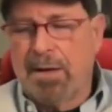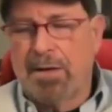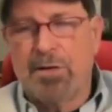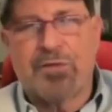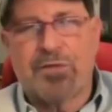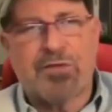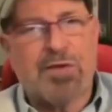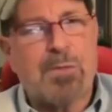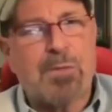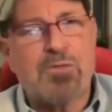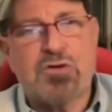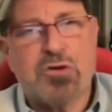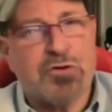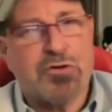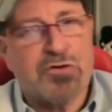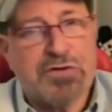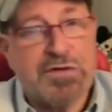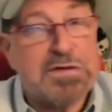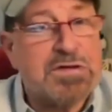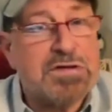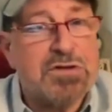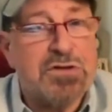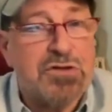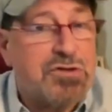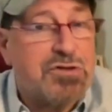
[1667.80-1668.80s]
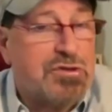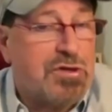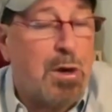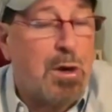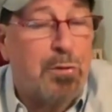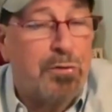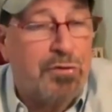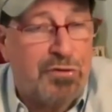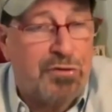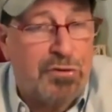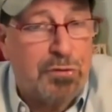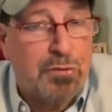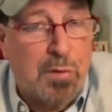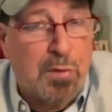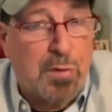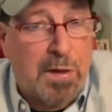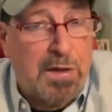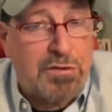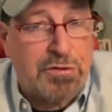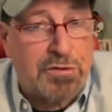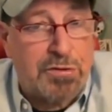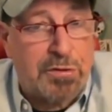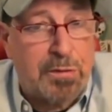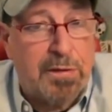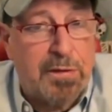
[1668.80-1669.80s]
Some jurisdictions don't do
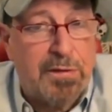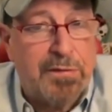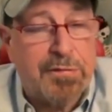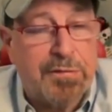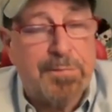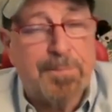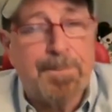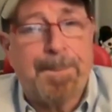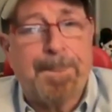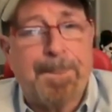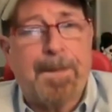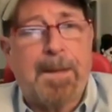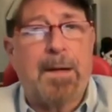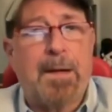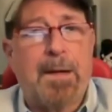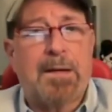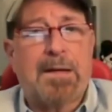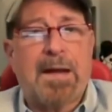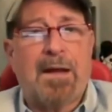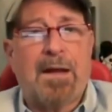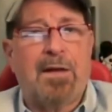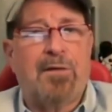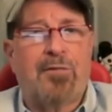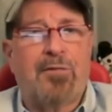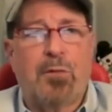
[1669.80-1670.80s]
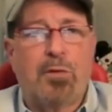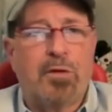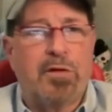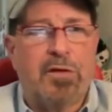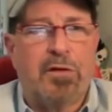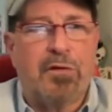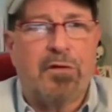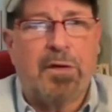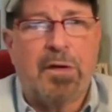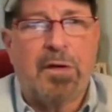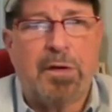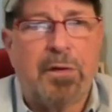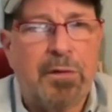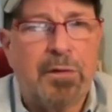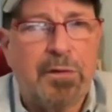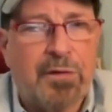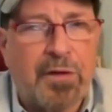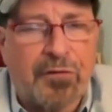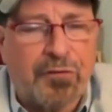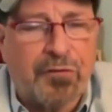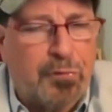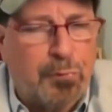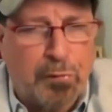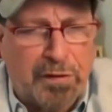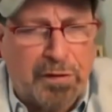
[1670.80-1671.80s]
grand juries. And California
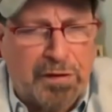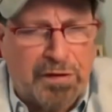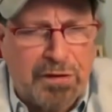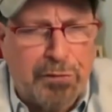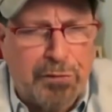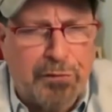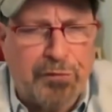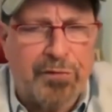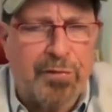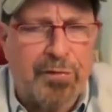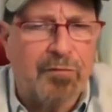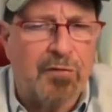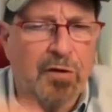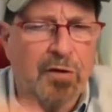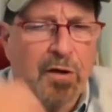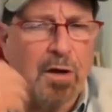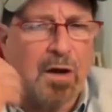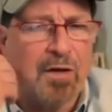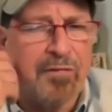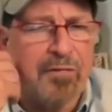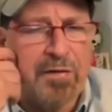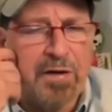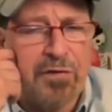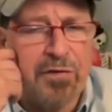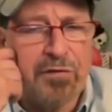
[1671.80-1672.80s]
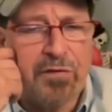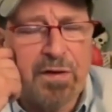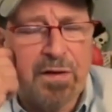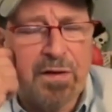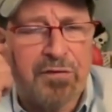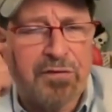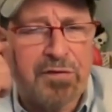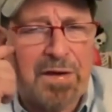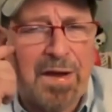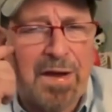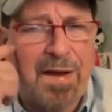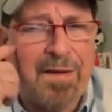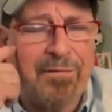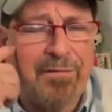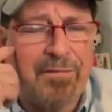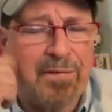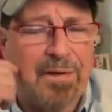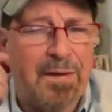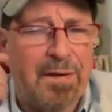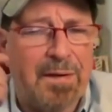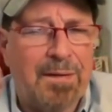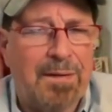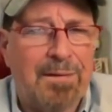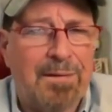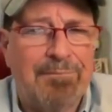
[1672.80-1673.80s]
doesn't really use them very often. It's kind of
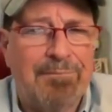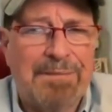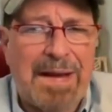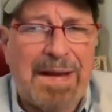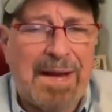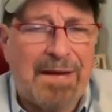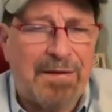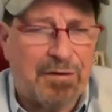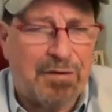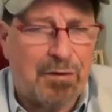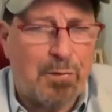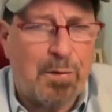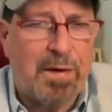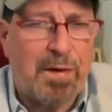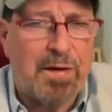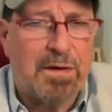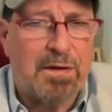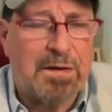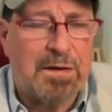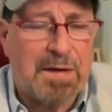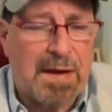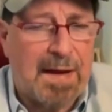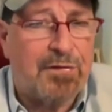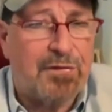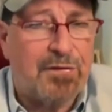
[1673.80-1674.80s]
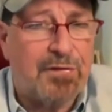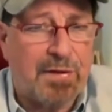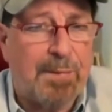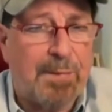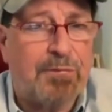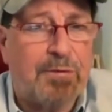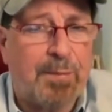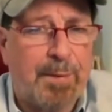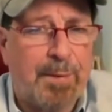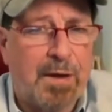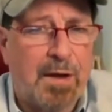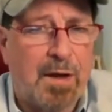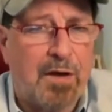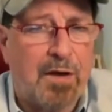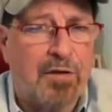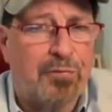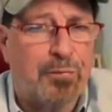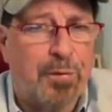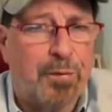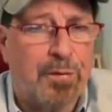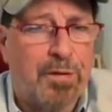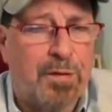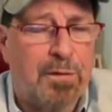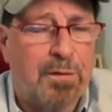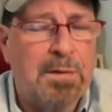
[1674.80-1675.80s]
an antiquated concept, to be honest
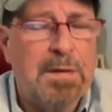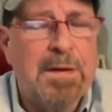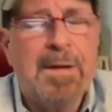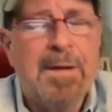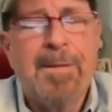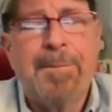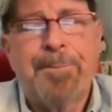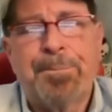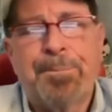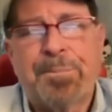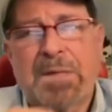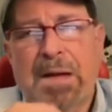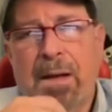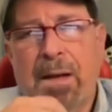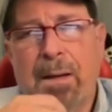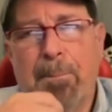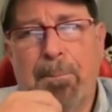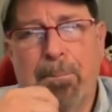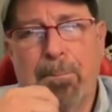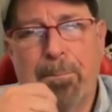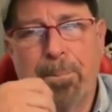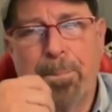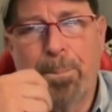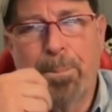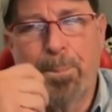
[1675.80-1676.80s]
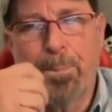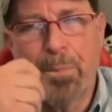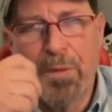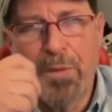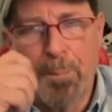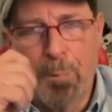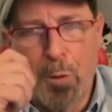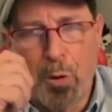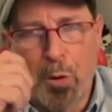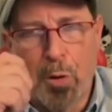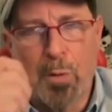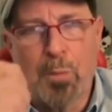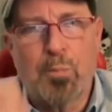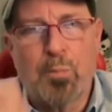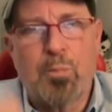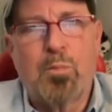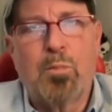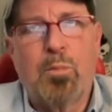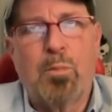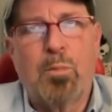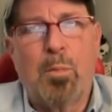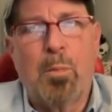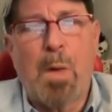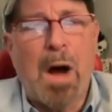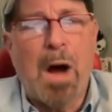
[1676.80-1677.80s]
with you. The more
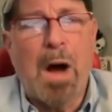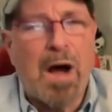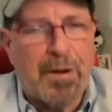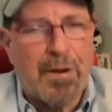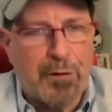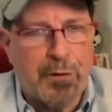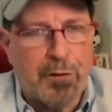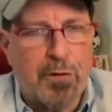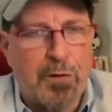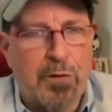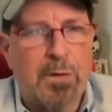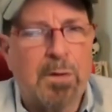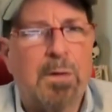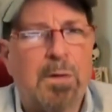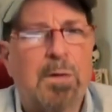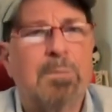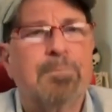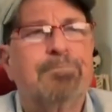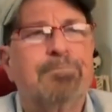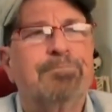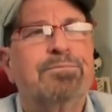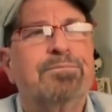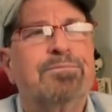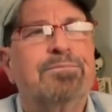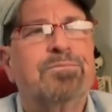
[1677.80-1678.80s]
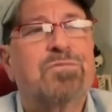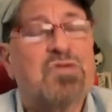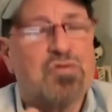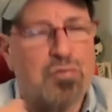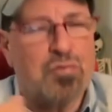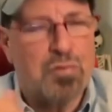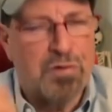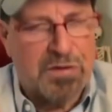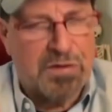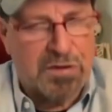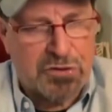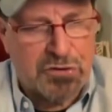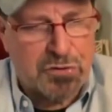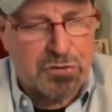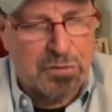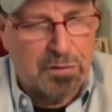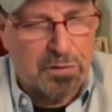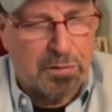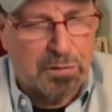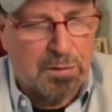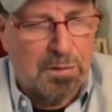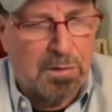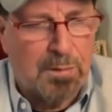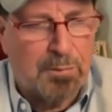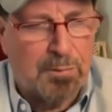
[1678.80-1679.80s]
modern,
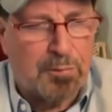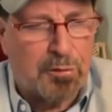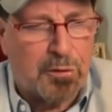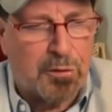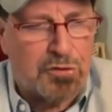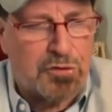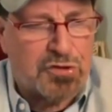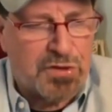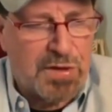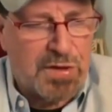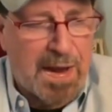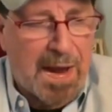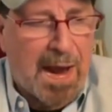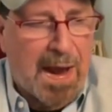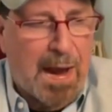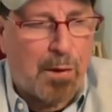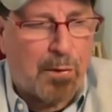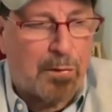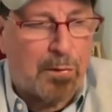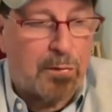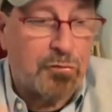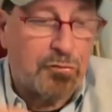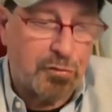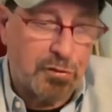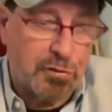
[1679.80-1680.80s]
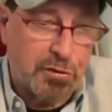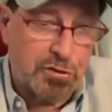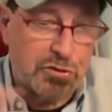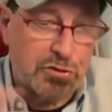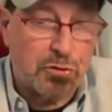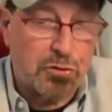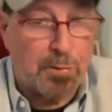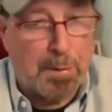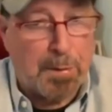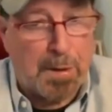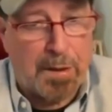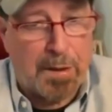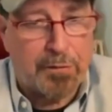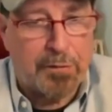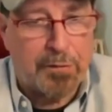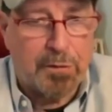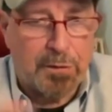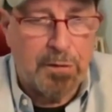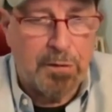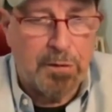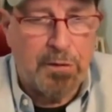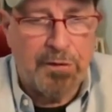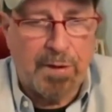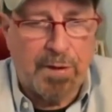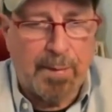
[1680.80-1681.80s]
traditional approach now, traditional,
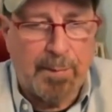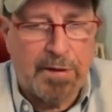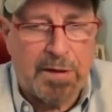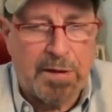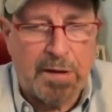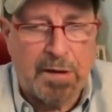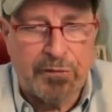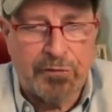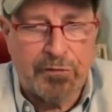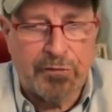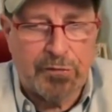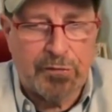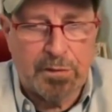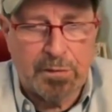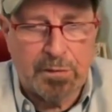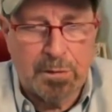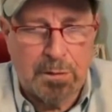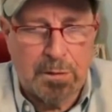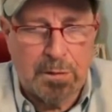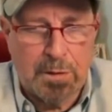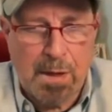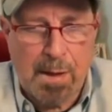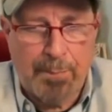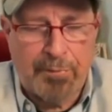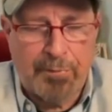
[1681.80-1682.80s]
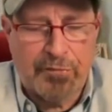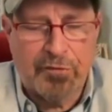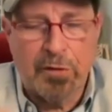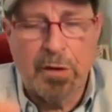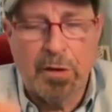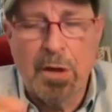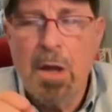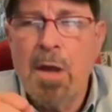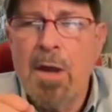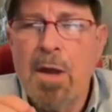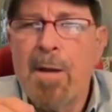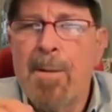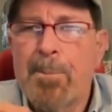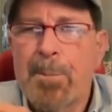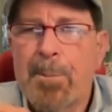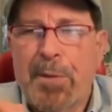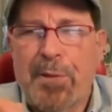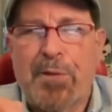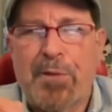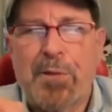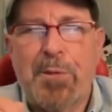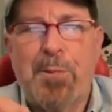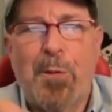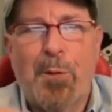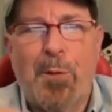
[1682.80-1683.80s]
modern, dummy, that's the opposite. But
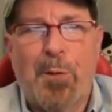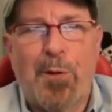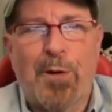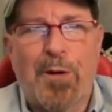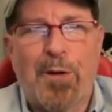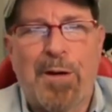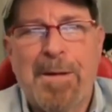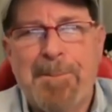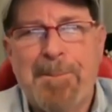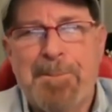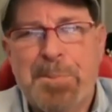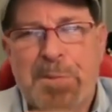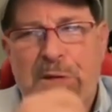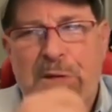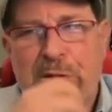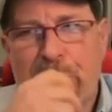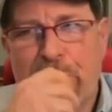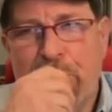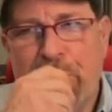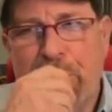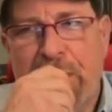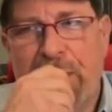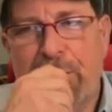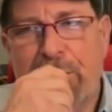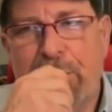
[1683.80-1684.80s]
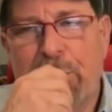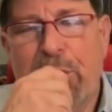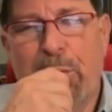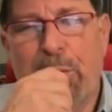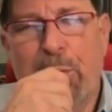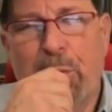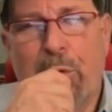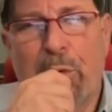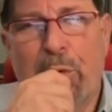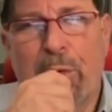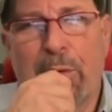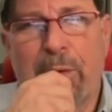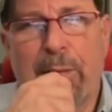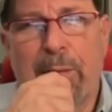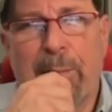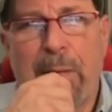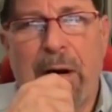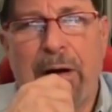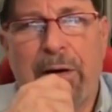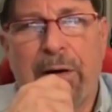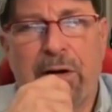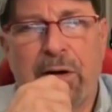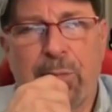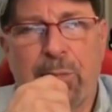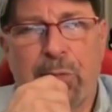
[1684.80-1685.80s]
the more
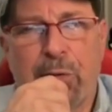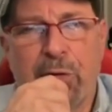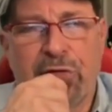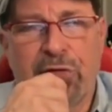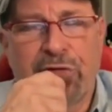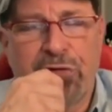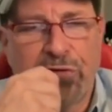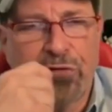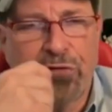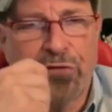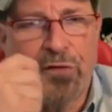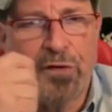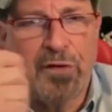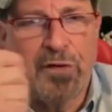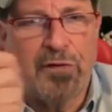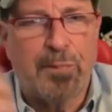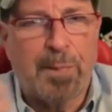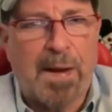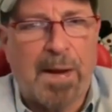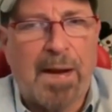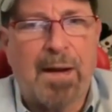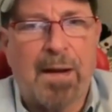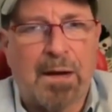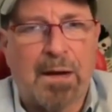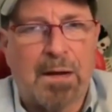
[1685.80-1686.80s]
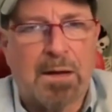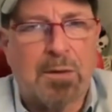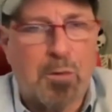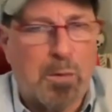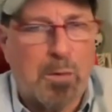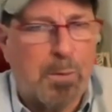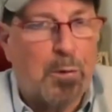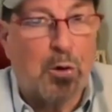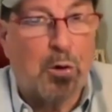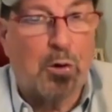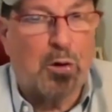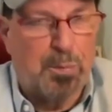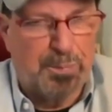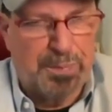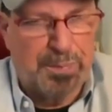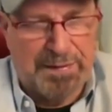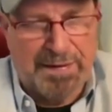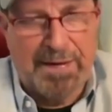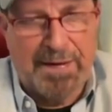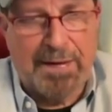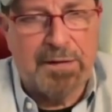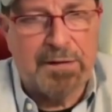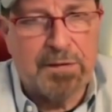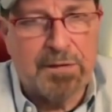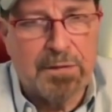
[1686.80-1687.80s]
modern approach is by a criminal
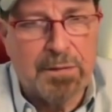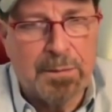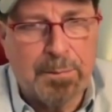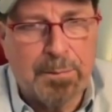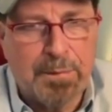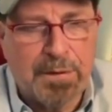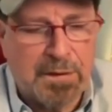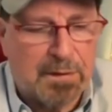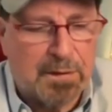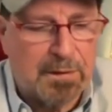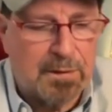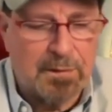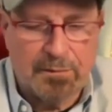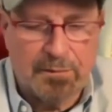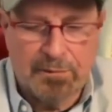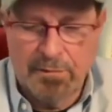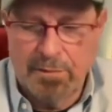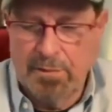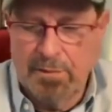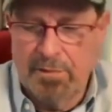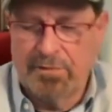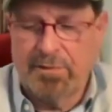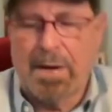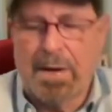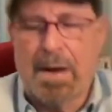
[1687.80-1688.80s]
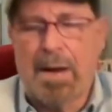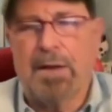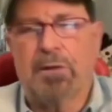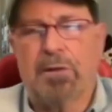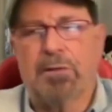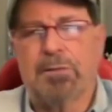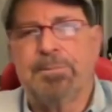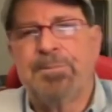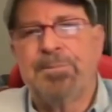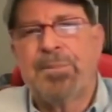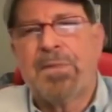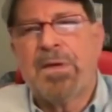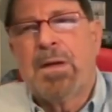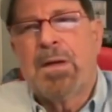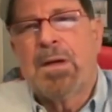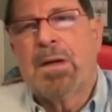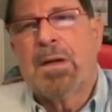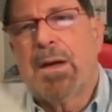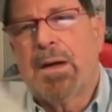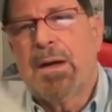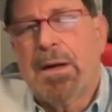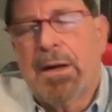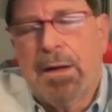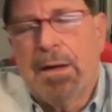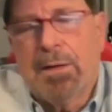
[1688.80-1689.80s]
complaint being filed.
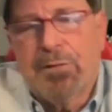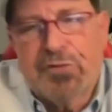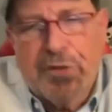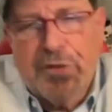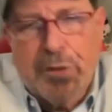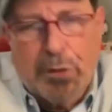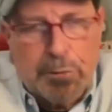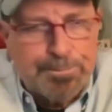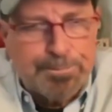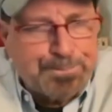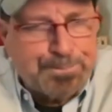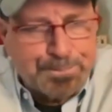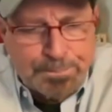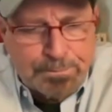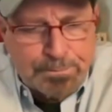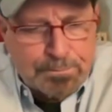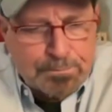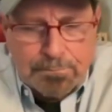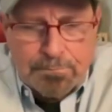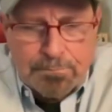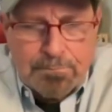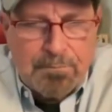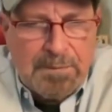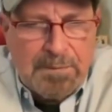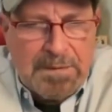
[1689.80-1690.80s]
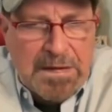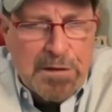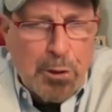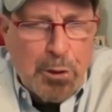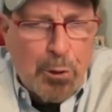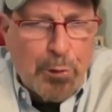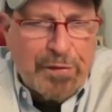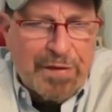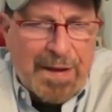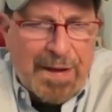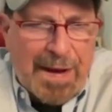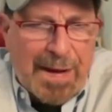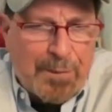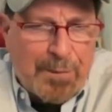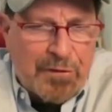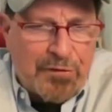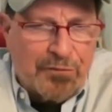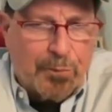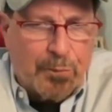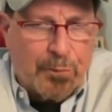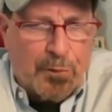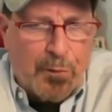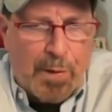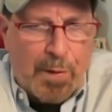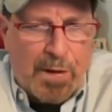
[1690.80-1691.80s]
So no indictments
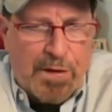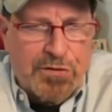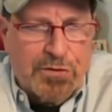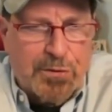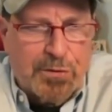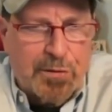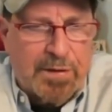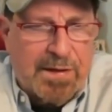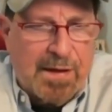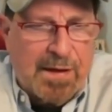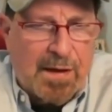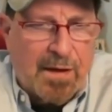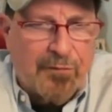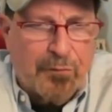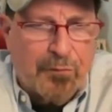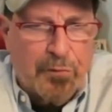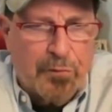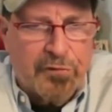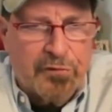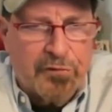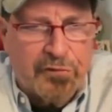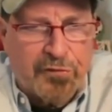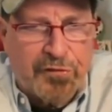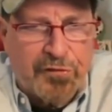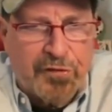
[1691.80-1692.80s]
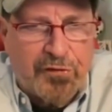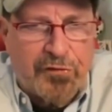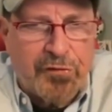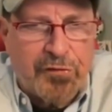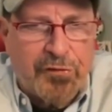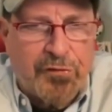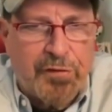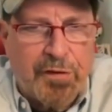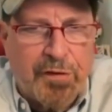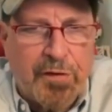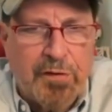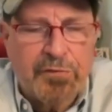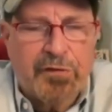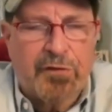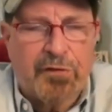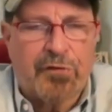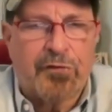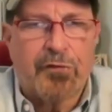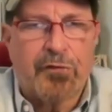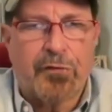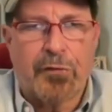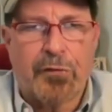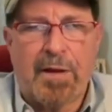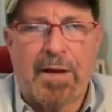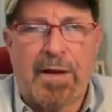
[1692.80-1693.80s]
from the grand jury. California just
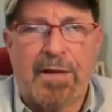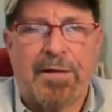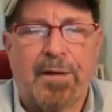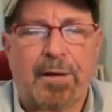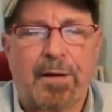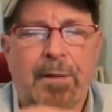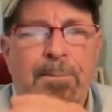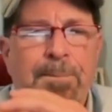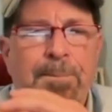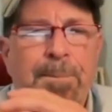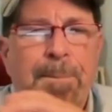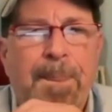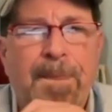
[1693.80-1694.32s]
doesn't do that thing.